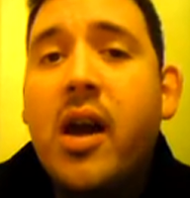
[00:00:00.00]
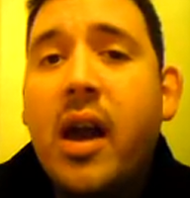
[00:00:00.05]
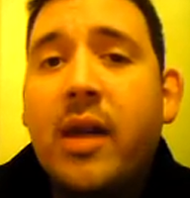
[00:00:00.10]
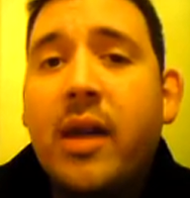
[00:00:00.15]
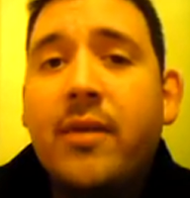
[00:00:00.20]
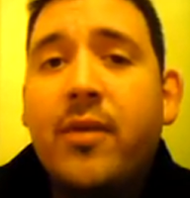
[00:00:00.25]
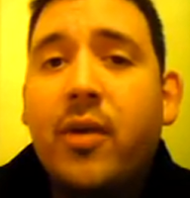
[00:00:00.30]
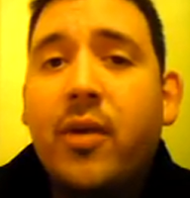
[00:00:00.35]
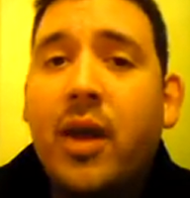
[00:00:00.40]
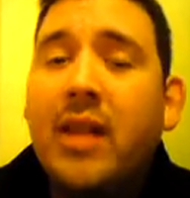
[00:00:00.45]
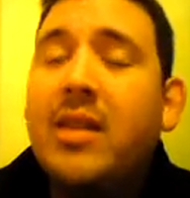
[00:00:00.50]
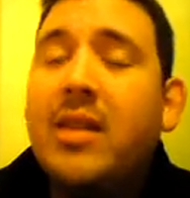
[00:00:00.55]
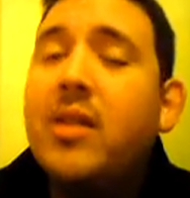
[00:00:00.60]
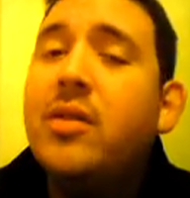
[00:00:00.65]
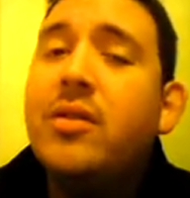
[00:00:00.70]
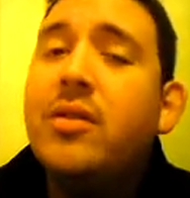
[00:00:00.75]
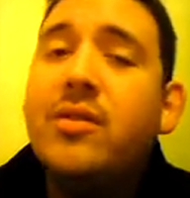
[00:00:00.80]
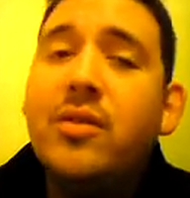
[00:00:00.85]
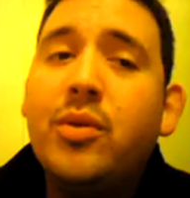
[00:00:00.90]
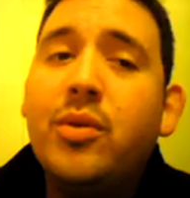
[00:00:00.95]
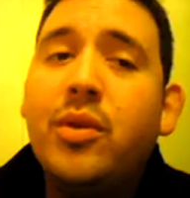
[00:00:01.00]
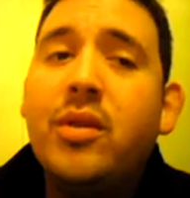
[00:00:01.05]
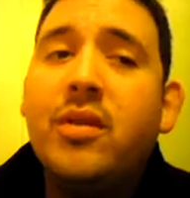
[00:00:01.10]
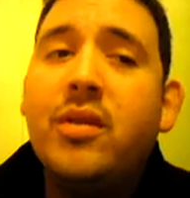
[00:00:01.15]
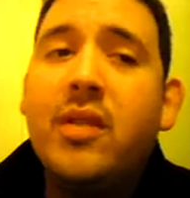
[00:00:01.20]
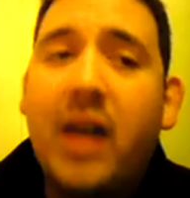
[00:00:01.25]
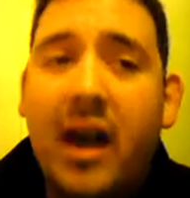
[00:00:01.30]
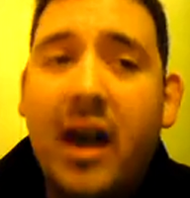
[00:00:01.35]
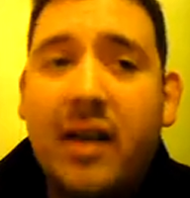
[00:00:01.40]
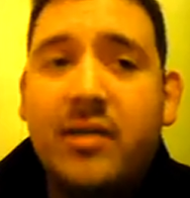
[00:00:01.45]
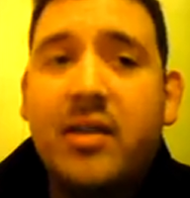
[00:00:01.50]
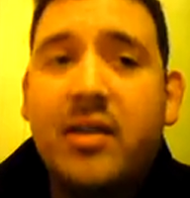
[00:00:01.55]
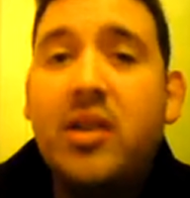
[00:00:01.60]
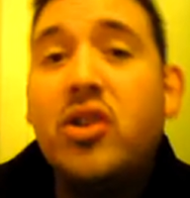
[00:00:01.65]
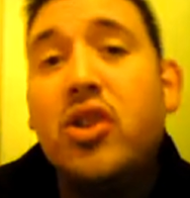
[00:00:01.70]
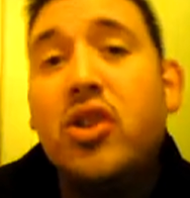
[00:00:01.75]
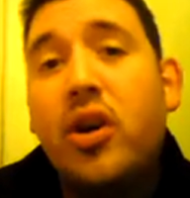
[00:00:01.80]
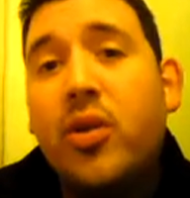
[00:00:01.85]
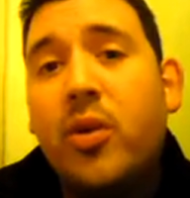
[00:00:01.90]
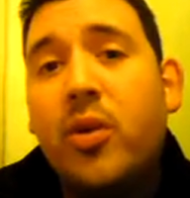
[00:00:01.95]
and for Latino students to ask
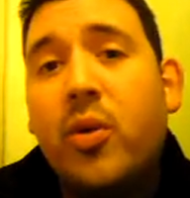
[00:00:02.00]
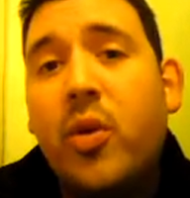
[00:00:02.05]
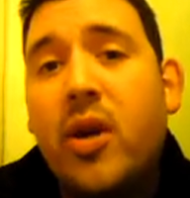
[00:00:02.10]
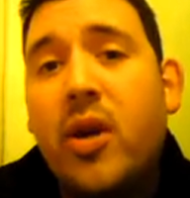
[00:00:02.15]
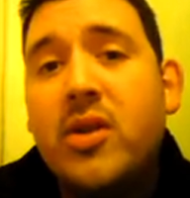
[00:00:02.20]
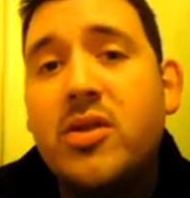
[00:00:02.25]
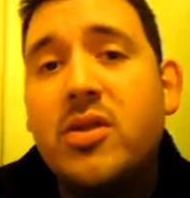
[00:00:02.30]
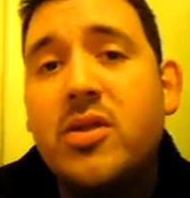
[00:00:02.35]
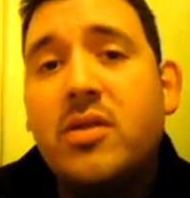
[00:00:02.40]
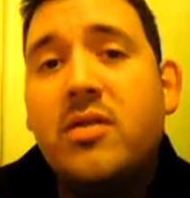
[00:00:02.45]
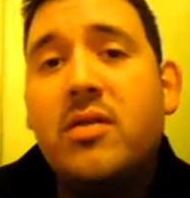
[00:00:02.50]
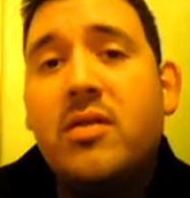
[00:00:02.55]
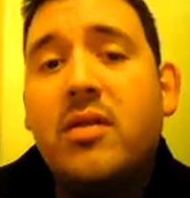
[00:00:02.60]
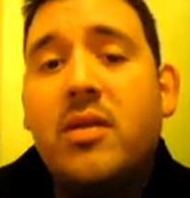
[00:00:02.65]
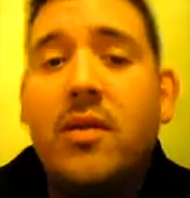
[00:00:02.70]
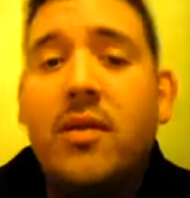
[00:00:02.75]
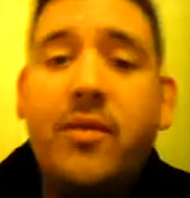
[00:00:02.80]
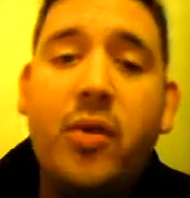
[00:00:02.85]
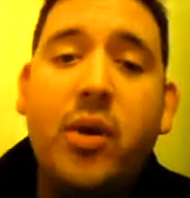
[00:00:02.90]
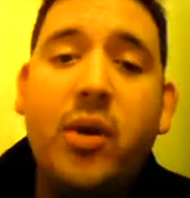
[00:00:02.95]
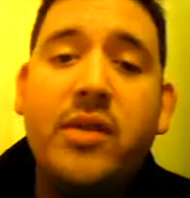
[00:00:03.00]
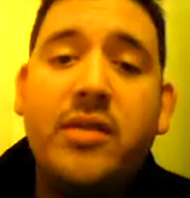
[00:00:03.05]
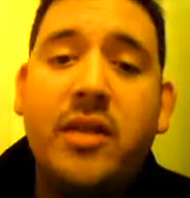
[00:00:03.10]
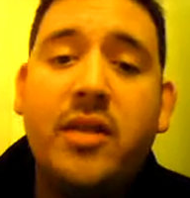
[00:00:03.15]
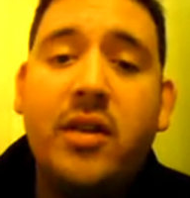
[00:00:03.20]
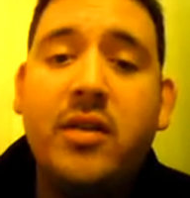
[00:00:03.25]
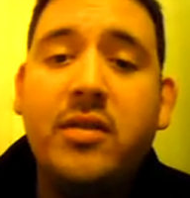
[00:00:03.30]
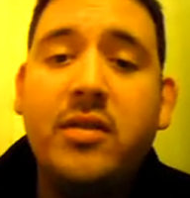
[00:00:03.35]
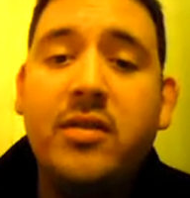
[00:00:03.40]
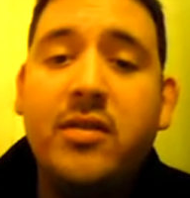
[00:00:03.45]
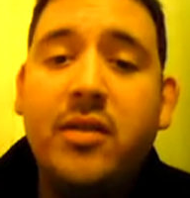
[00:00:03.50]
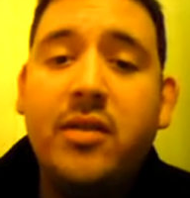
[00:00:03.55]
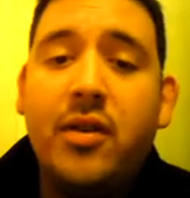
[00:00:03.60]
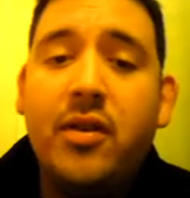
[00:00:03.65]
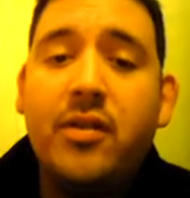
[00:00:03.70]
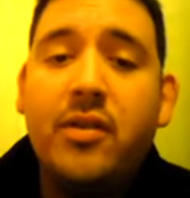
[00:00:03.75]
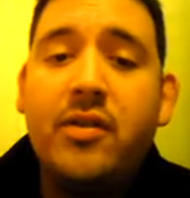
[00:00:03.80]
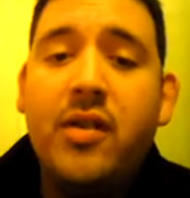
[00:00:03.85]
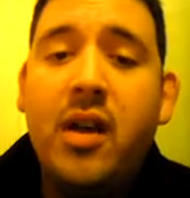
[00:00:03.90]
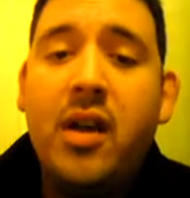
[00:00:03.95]
each other questions, to voice their
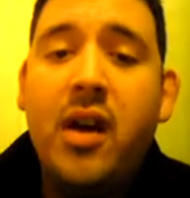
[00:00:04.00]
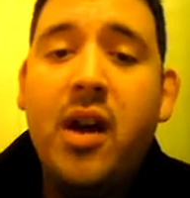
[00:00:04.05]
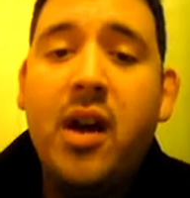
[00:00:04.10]
concerns,